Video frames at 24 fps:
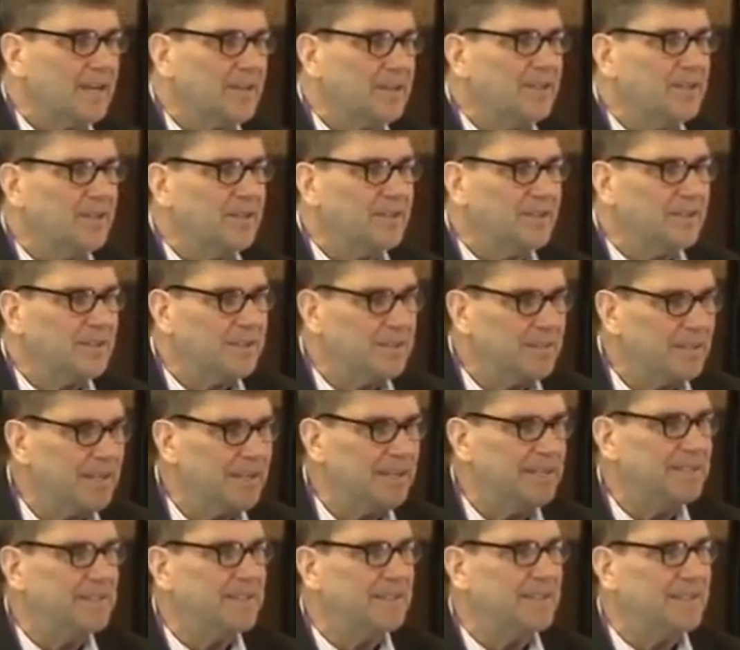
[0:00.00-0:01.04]
you, you
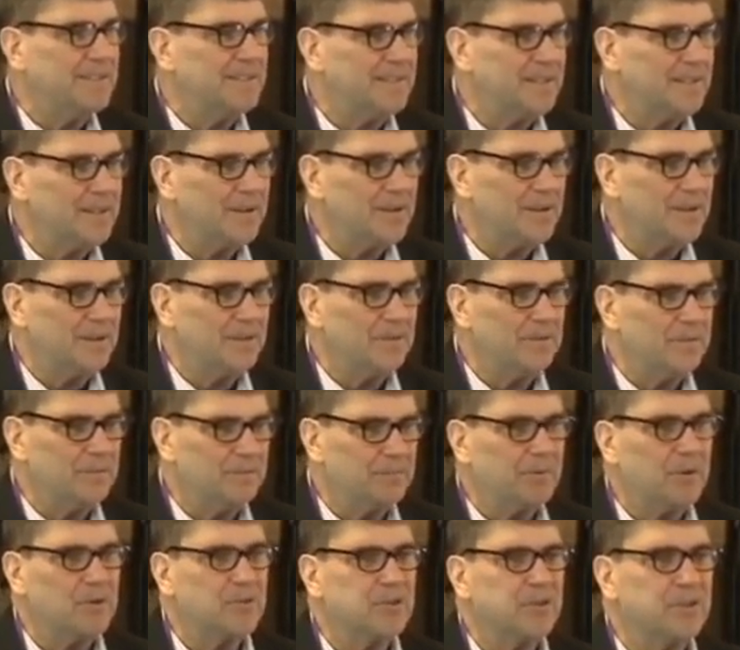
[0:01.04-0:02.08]
need to, you know, you,
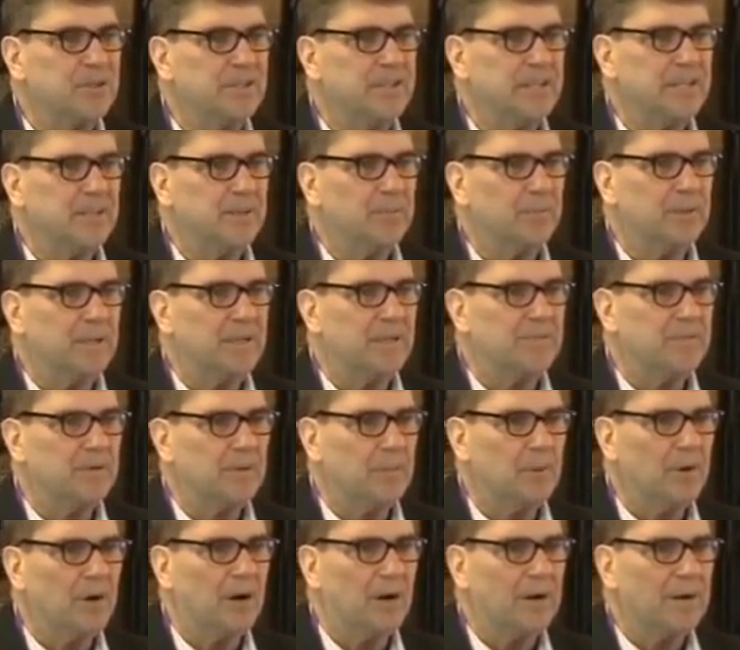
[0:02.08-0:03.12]
first you need to believe
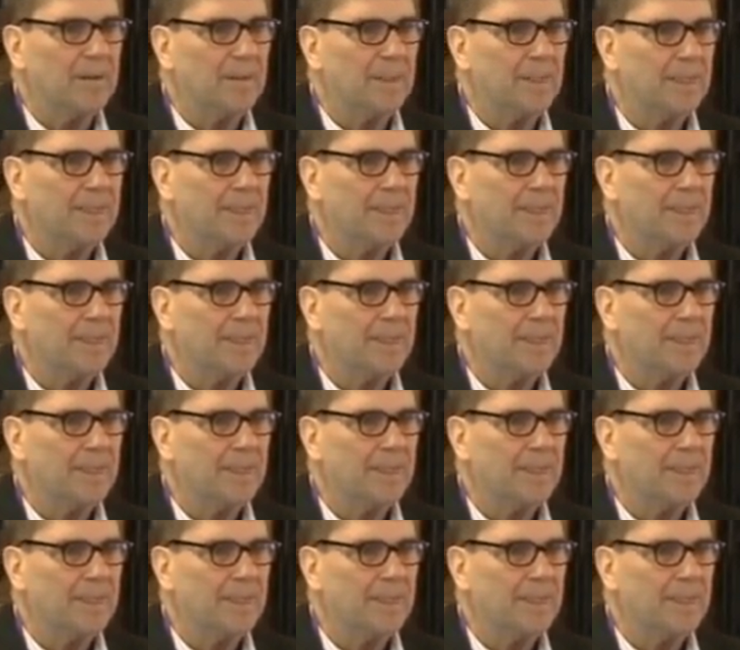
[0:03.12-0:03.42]
your book.